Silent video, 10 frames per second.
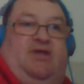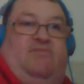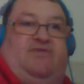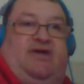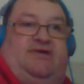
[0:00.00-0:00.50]

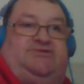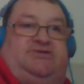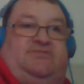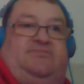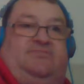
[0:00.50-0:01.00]
okay.
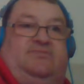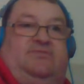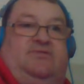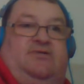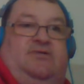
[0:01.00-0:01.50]
So
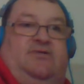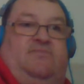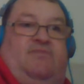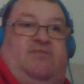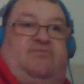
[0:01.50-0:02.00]

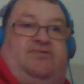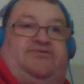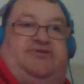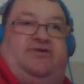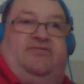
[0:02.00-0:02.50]
what I'm
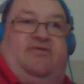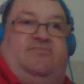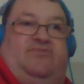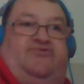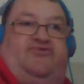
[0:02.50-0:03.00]
going to do,
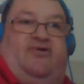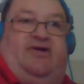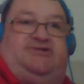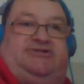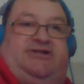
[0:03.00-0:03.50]
I'm going to
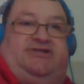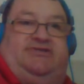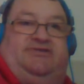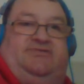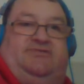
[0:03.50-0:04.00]
try to
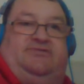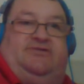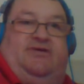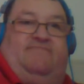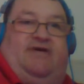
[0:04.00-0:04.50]
send
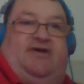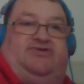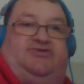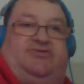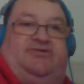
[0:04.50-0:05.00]

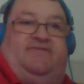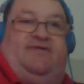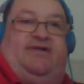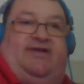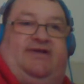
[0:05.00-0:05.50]
Angela
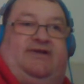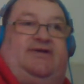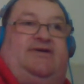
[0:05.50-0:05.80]
another link,